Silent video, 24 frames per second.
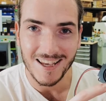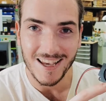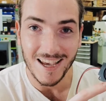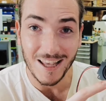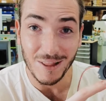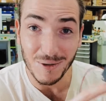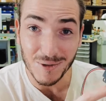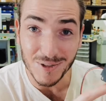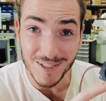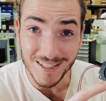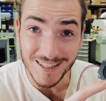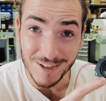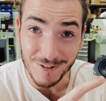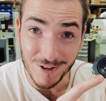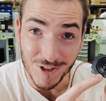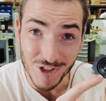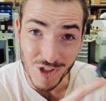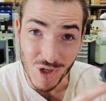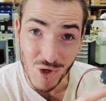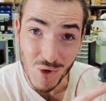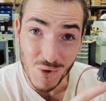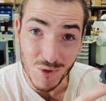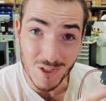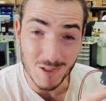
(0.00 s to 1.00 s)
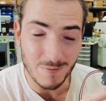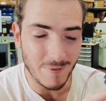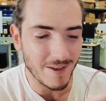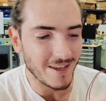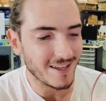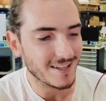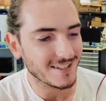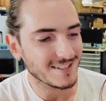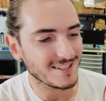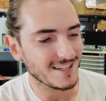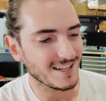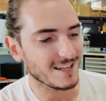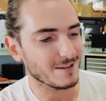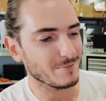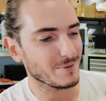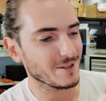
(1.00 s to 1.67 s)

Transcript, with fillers: It looks like there are two speakers here,